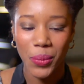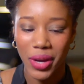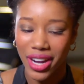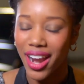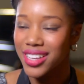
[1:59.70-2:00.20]

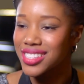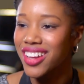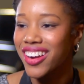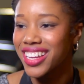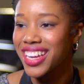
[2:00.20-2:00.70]
where I
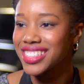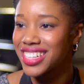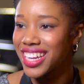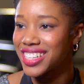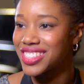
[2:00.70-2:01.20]
started as a
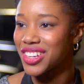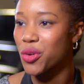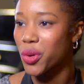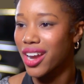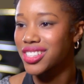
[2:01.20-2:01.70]
dancer
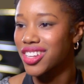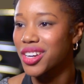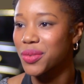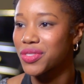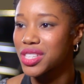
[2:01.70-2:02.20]
and where I
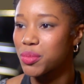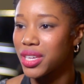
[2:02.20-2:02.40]
started with this